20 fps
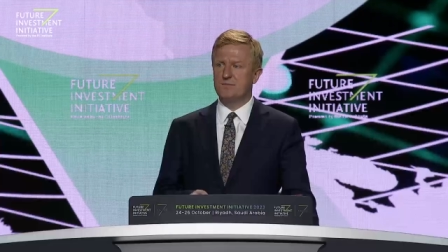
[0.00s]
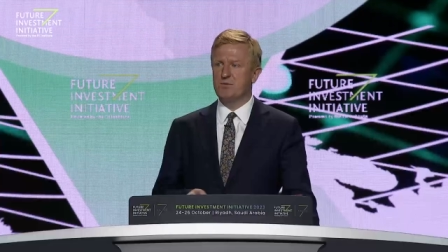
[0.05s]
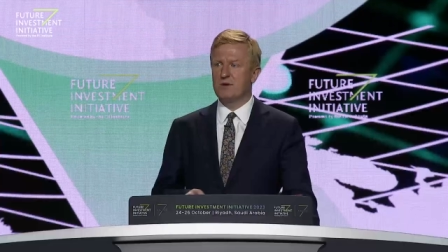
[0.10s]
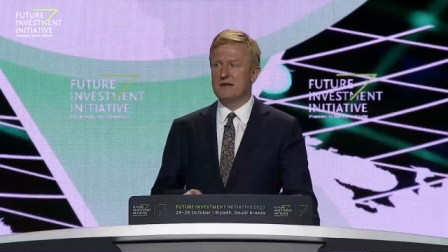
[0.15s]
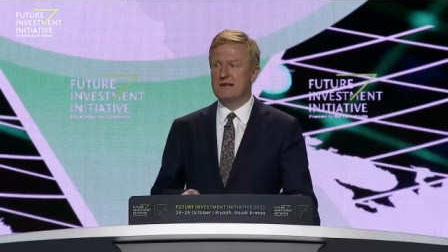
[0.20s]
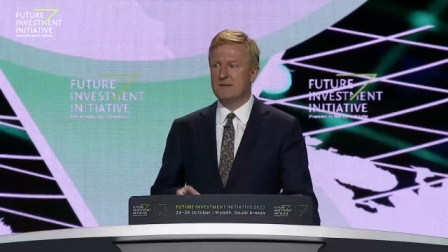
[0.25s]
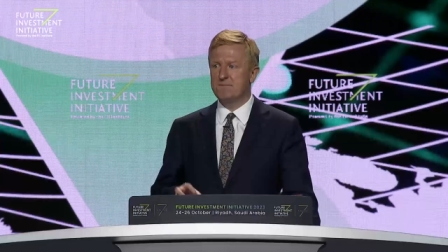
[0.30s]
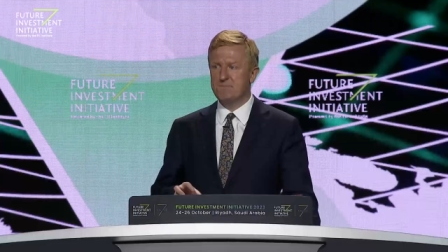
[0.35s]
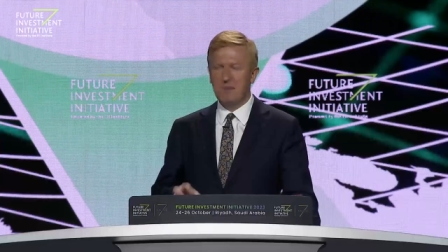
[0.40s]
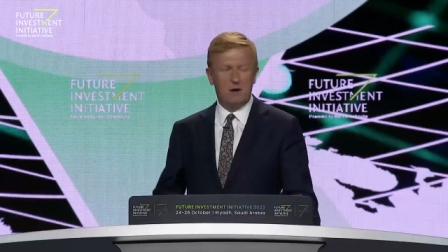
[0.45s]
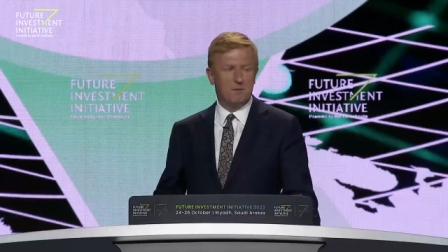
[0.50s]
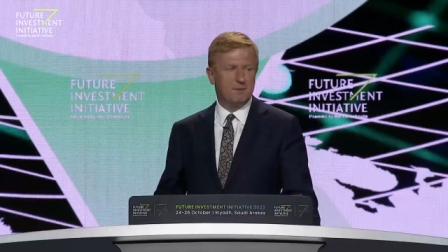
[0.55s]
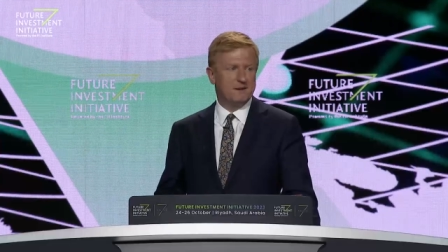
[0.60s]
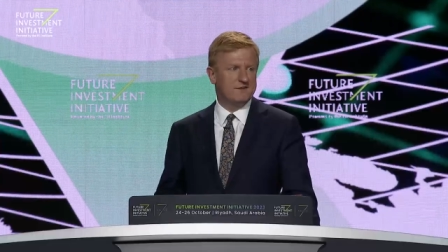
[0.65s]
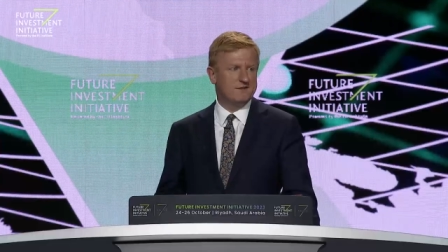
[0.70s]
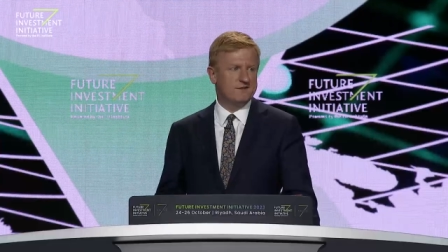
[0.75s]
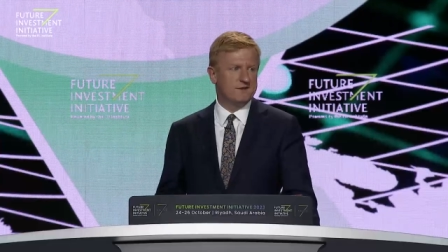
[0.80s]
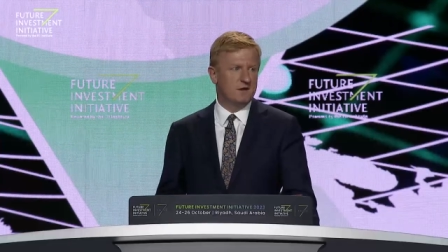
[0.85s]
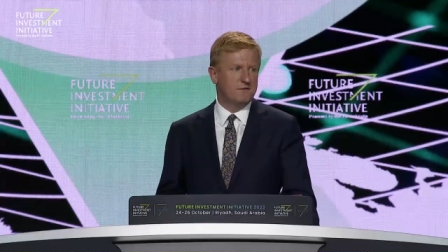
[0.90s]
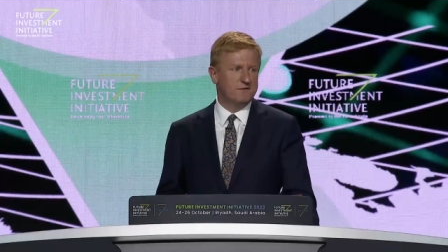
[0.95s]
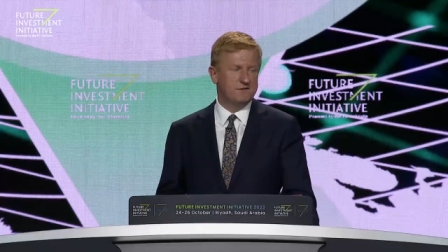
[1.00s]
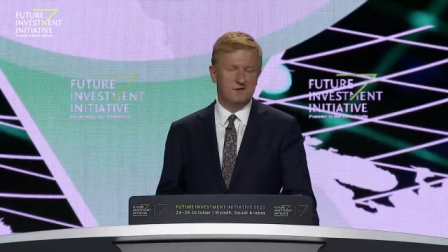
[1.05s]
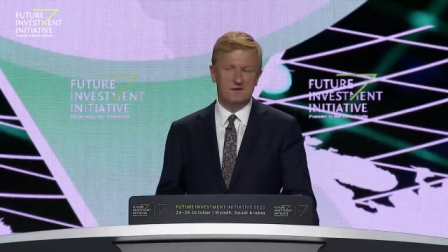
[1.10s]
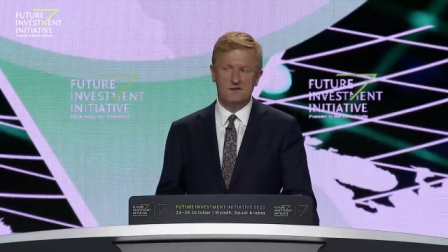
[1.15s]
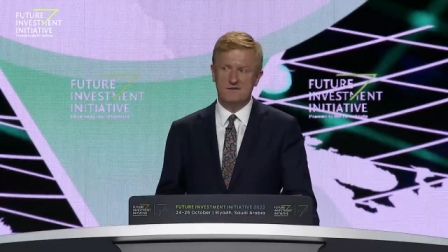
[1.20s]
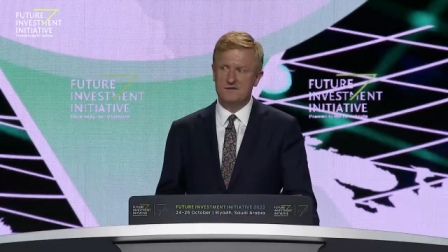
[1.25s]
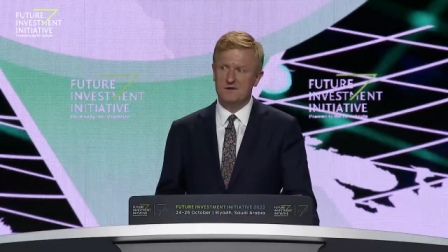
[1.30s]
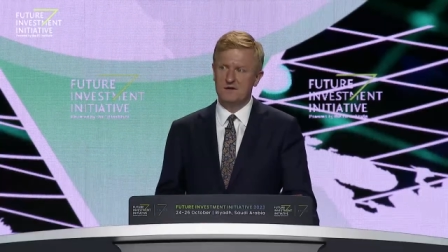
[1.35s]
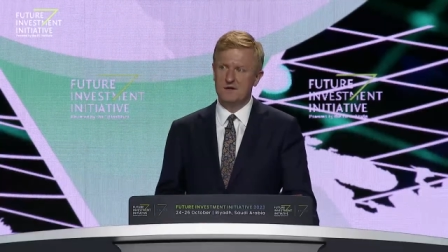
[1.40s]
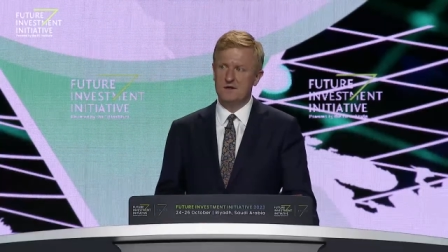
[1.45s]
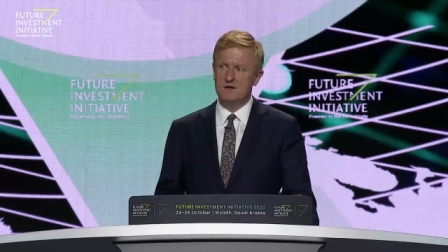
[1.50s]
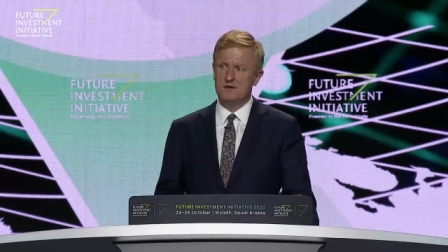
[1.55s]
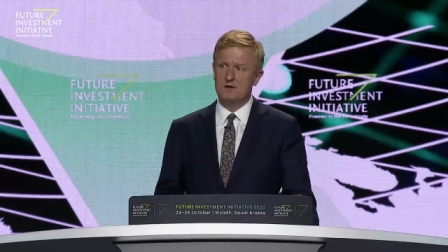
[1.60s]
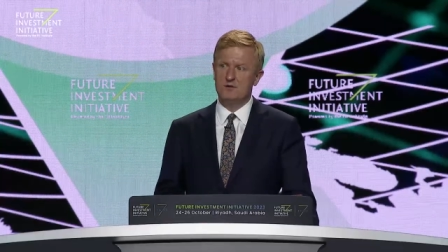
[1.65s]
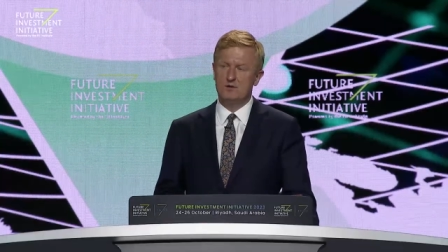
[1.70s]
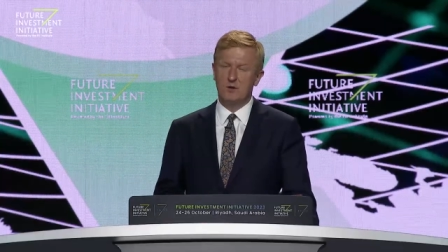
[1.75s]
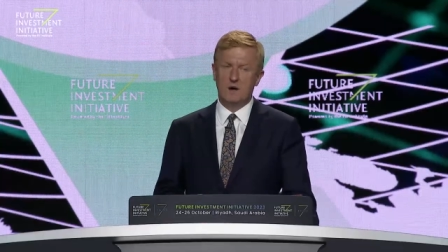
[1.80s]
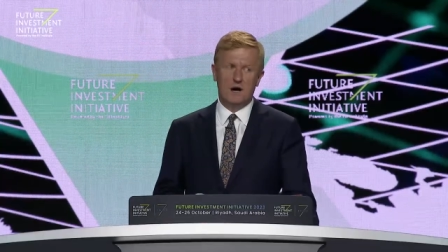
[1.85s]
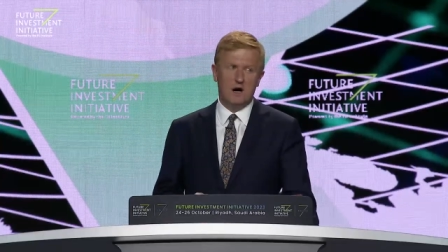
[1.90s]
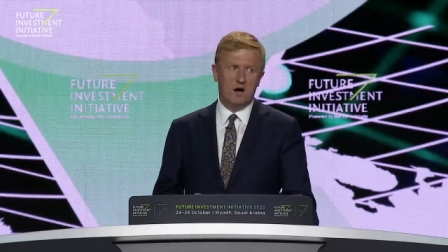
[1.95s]
bringing public services
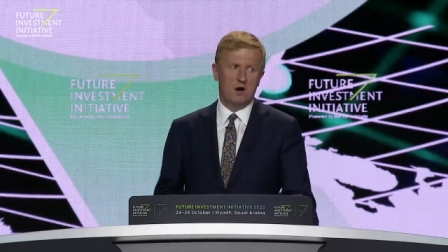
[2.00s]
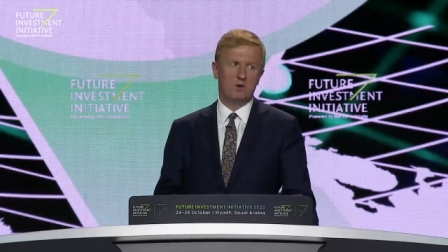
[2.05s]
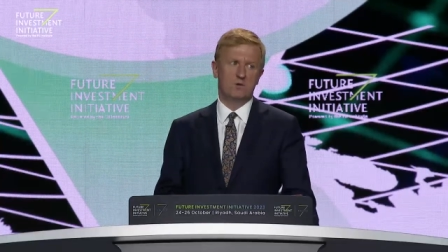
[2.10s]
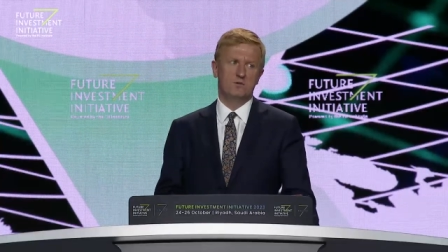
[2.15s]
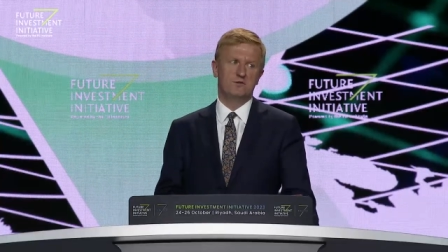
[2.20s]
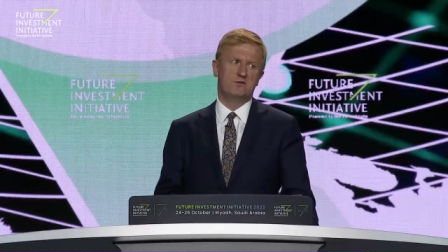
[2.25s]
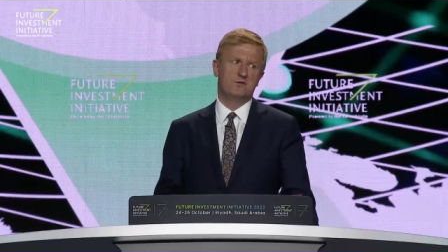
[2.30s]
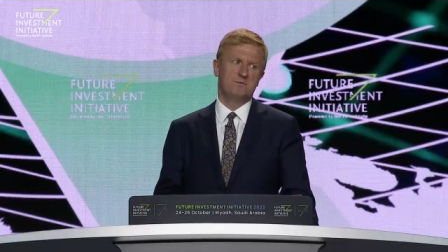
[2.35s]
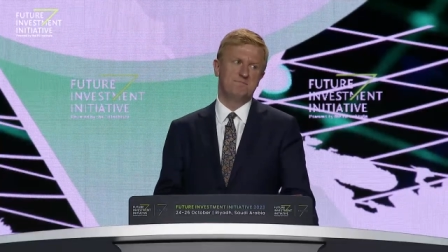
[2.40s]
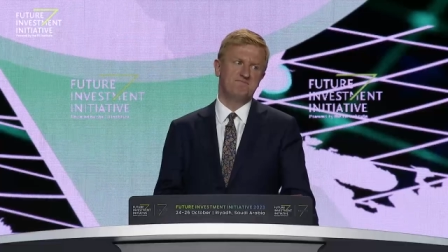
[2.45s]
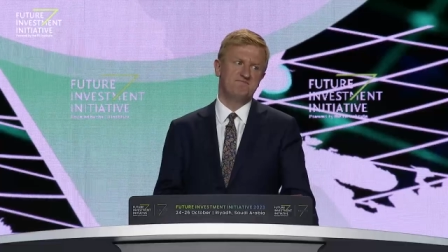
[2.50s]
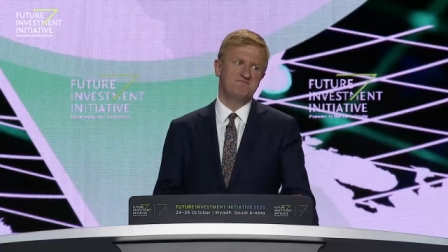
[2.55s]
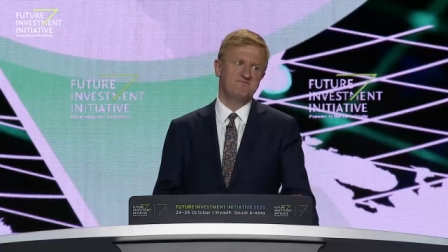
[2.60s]
to a halt,